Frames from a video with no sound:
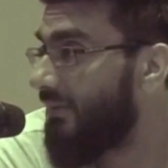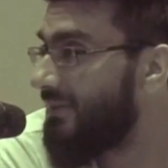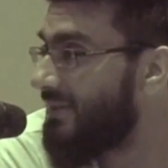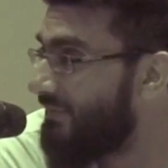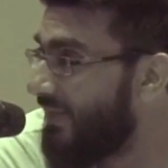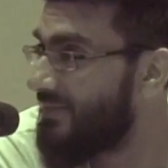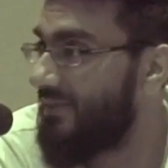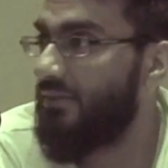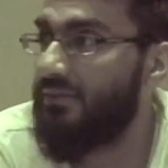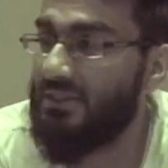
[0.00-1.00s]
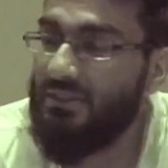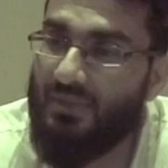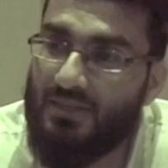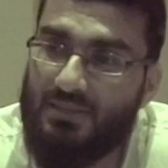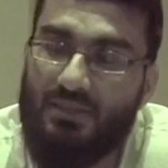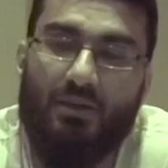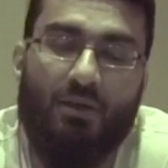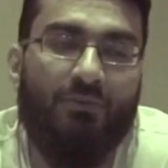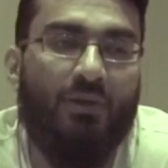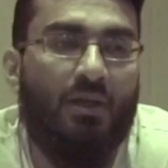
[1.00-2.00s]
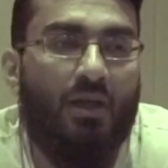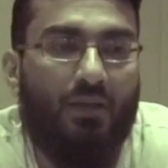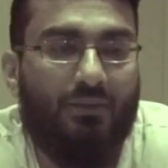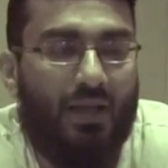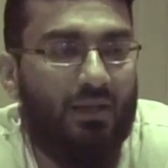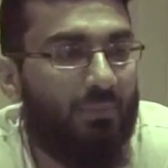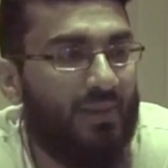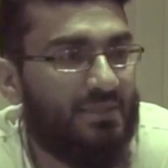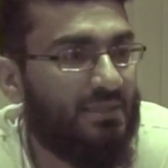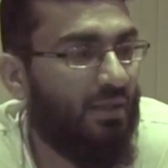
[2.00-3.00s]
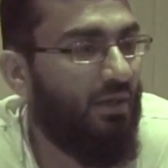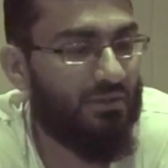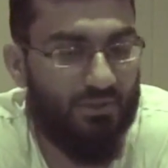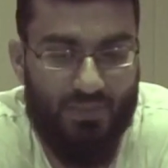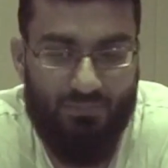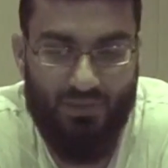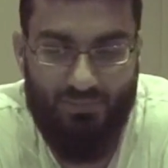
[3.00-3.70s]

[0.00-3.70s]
This is the mercy of that Allah places in the hearts of people.